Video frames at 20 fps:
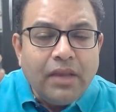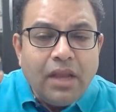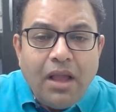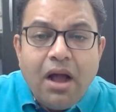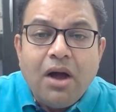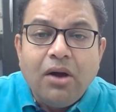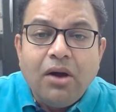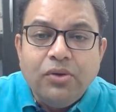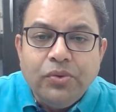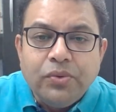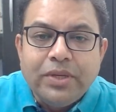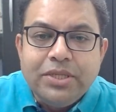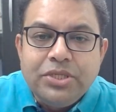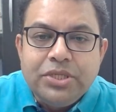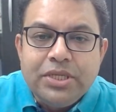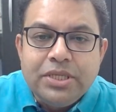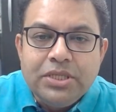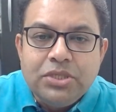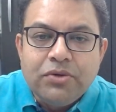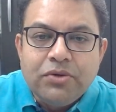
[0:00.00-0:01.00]
how you can
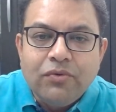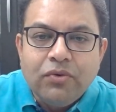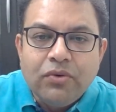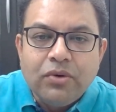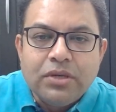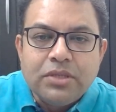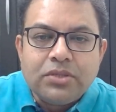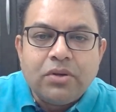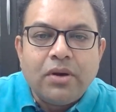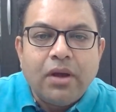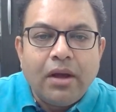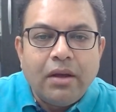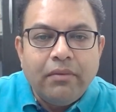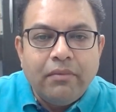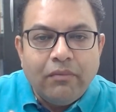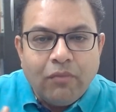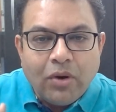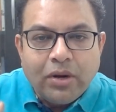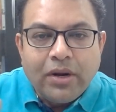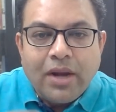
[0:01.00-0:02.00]
change your focus, or
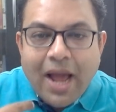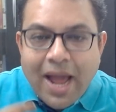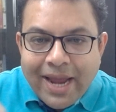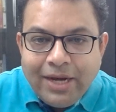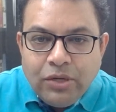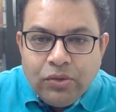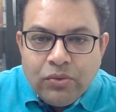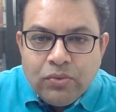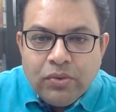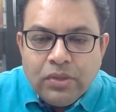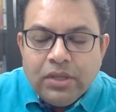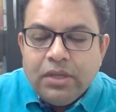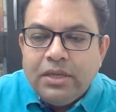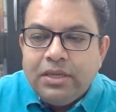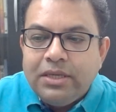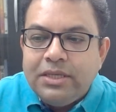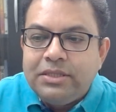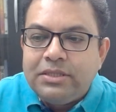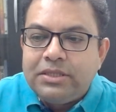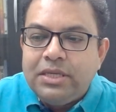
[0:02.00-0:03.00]
what I do?
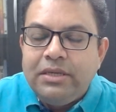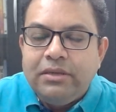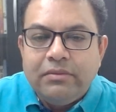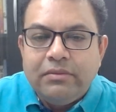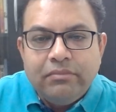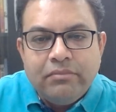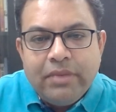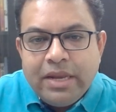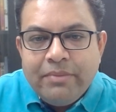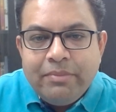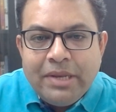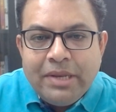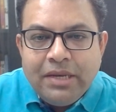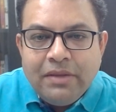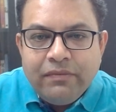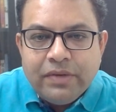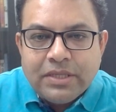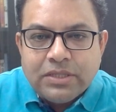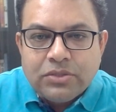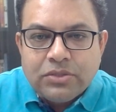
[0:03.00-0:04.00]
See,
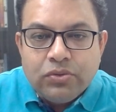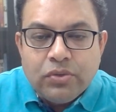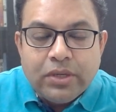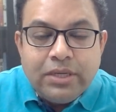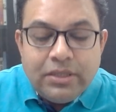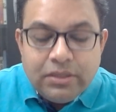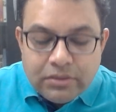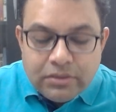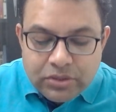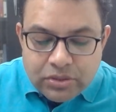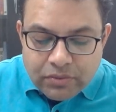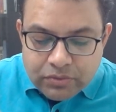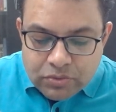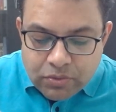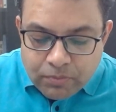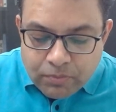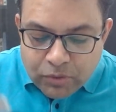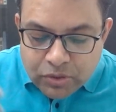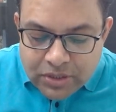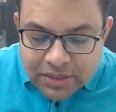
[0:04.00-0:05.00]
many ways you can.
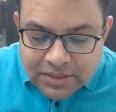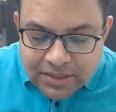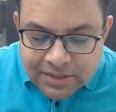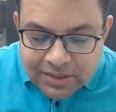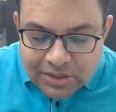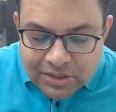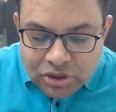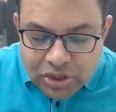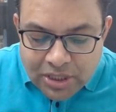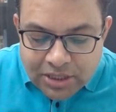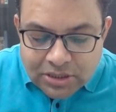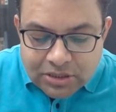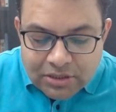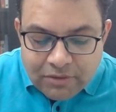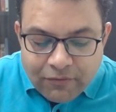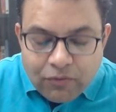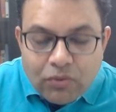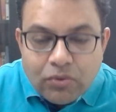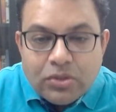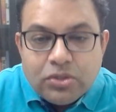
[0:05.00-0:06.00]
So Buddha says change
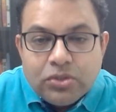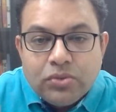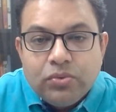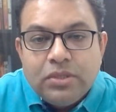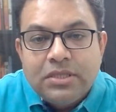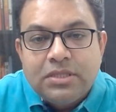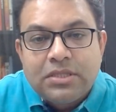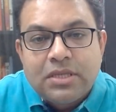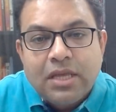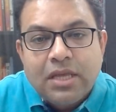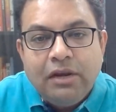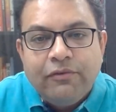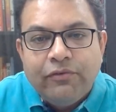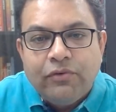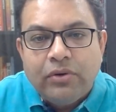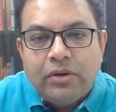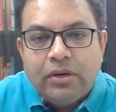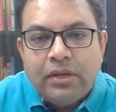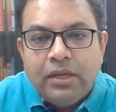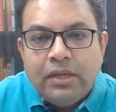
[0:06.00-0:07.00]
the focus to the
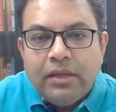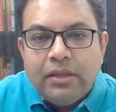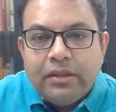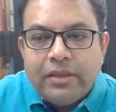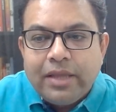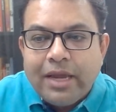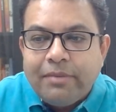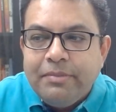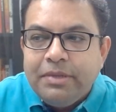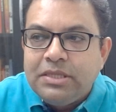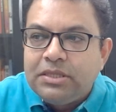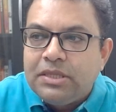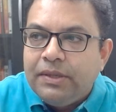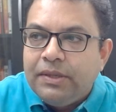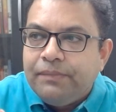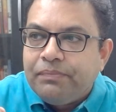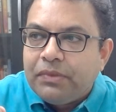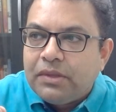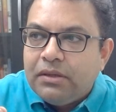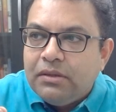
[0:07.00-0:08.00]
skillful. That means
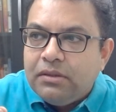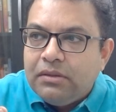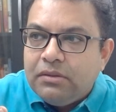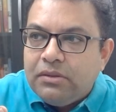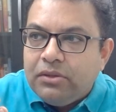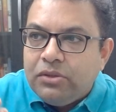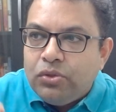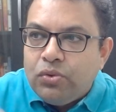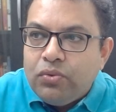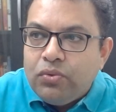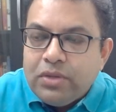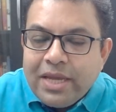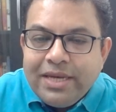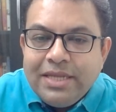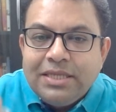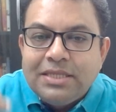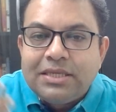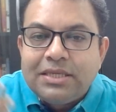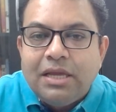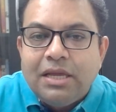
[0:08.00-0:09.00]
do
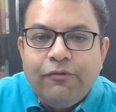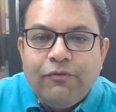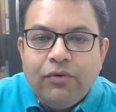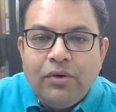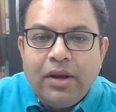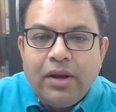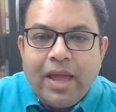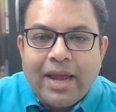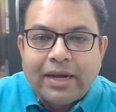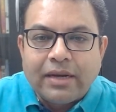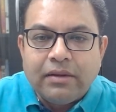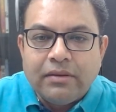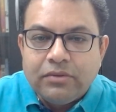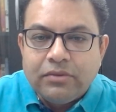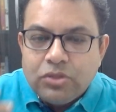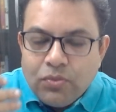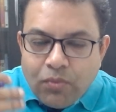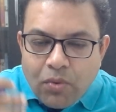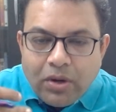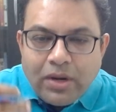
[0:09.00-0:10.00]
any skillful
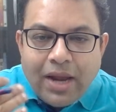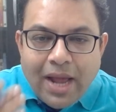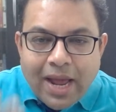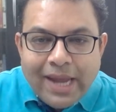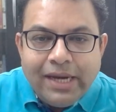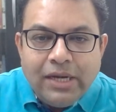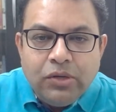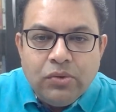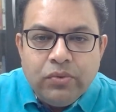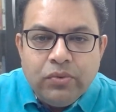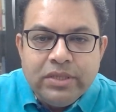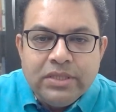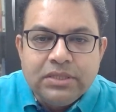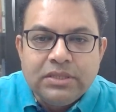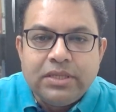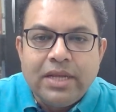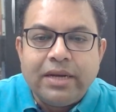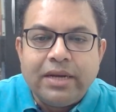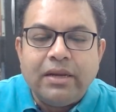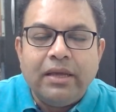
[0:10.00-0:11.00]
act. So what I do
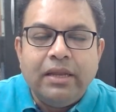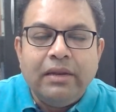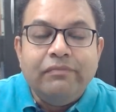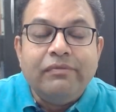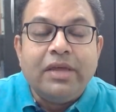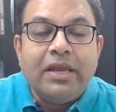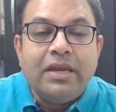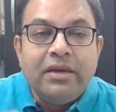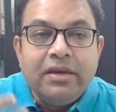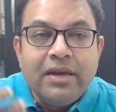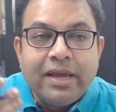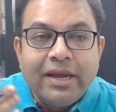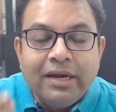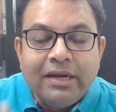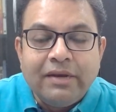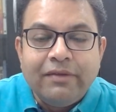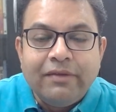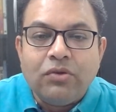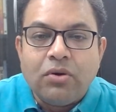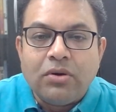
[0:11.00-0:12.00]
is that if any
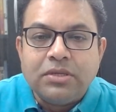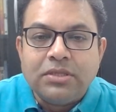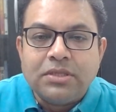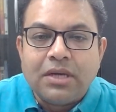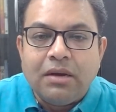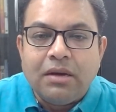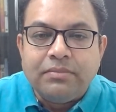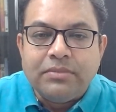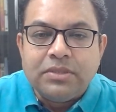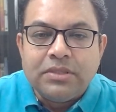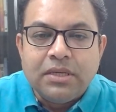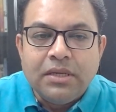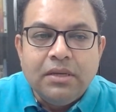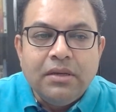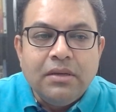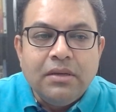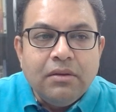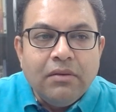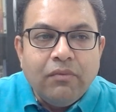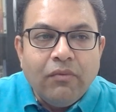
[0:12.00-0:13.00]
negative thoughts comes,
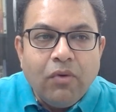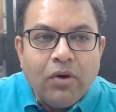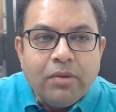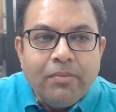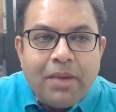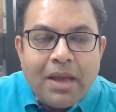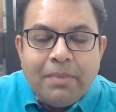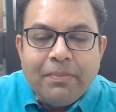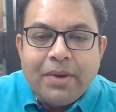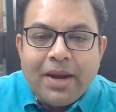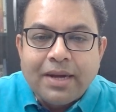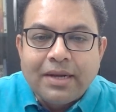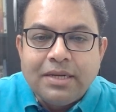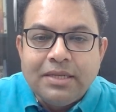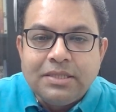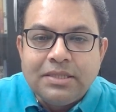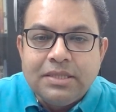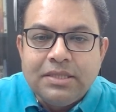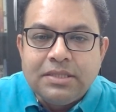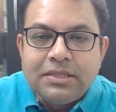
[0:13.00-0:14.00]
what my
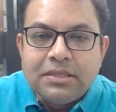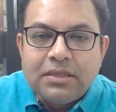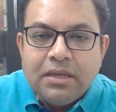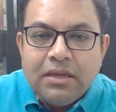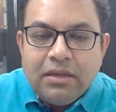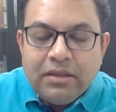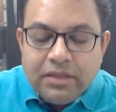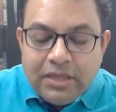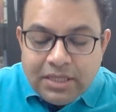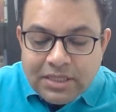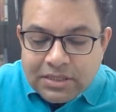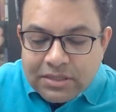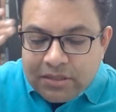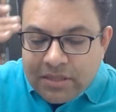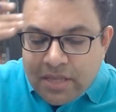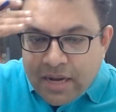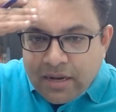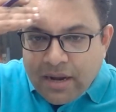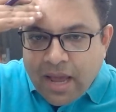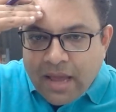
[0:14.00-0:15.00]
practice is
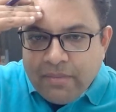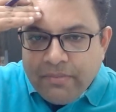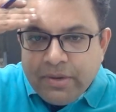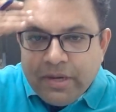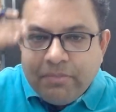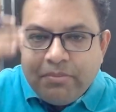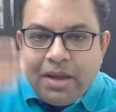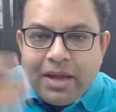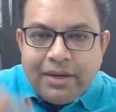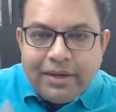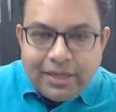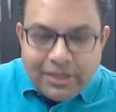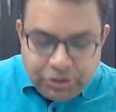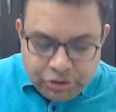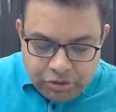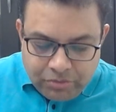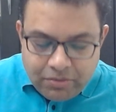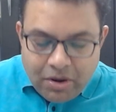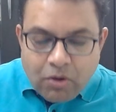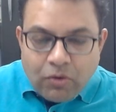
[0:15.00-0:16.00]
that I bring my
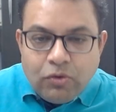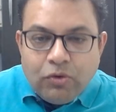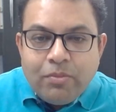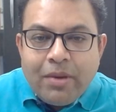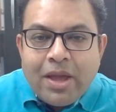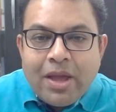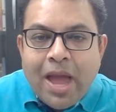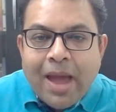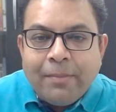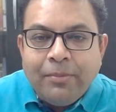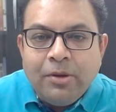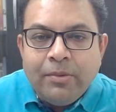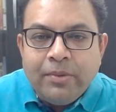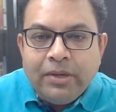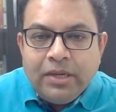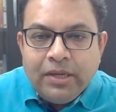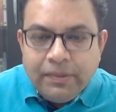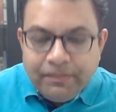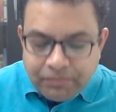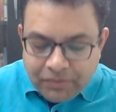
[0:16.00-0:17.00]
attention down to my
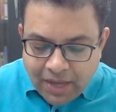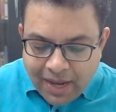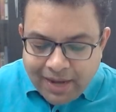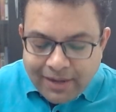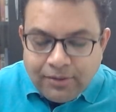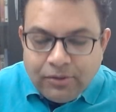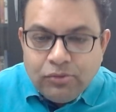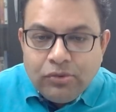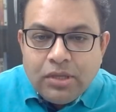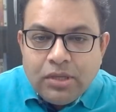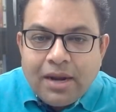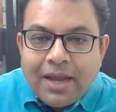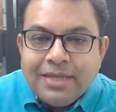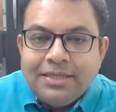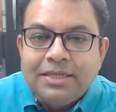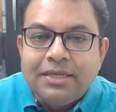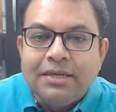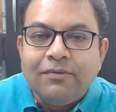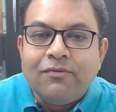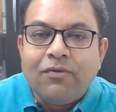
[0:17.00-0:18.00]
abdomen and do the
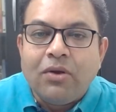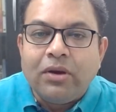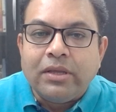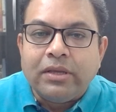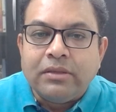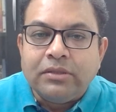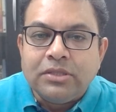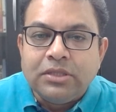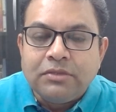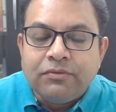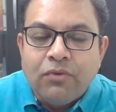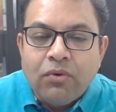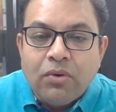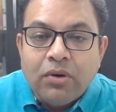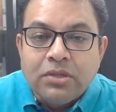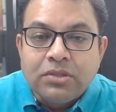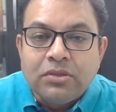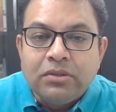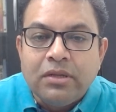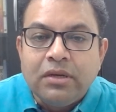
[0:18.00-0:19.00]
rising and falling. Just
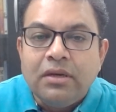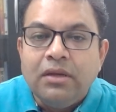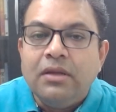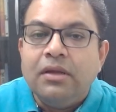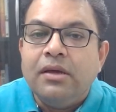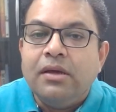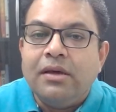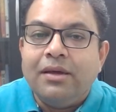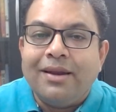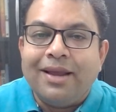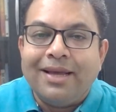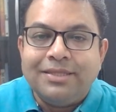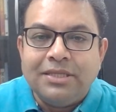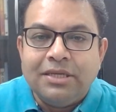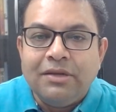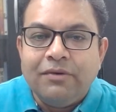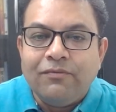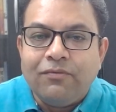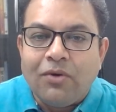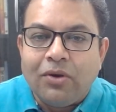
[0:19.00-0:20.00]
focus on the
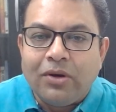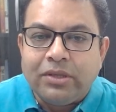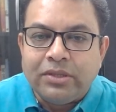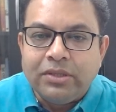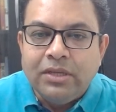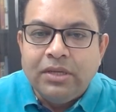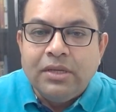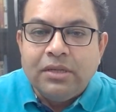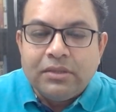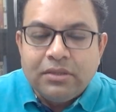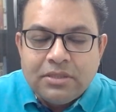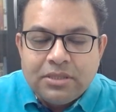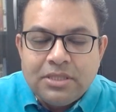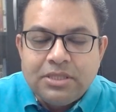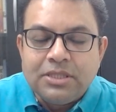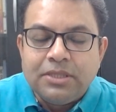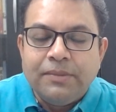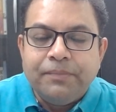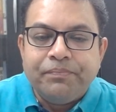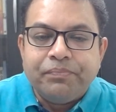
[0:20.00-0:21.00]
rising and falling. This
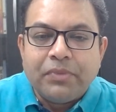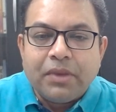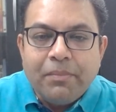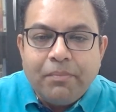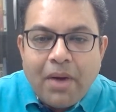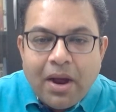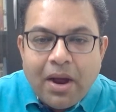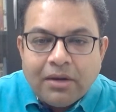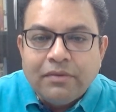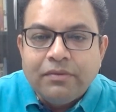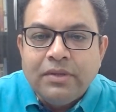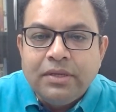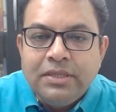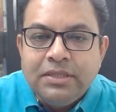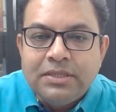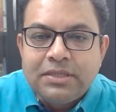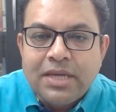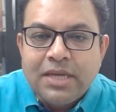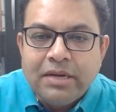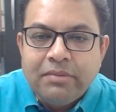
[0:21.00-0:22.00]
is part of the
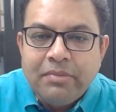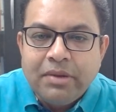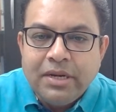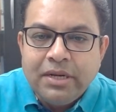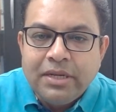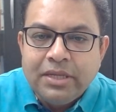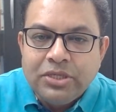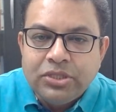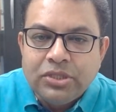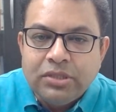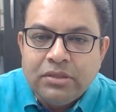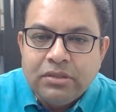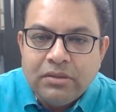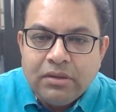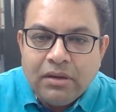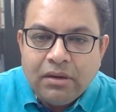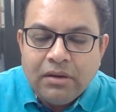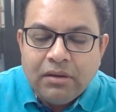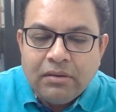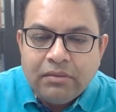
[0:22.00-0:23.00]
insight meditation
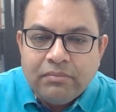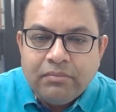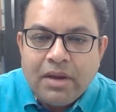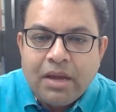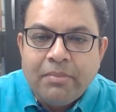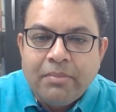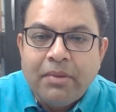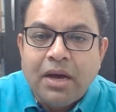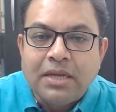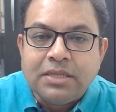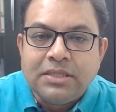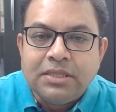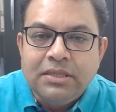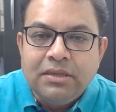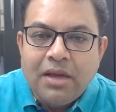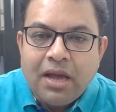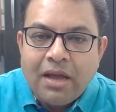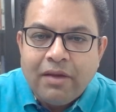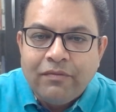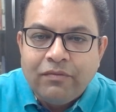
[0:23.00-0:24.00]
by
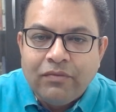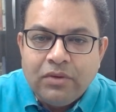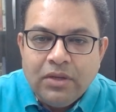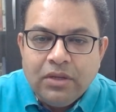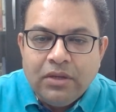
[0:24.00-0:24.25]
Mahasi. I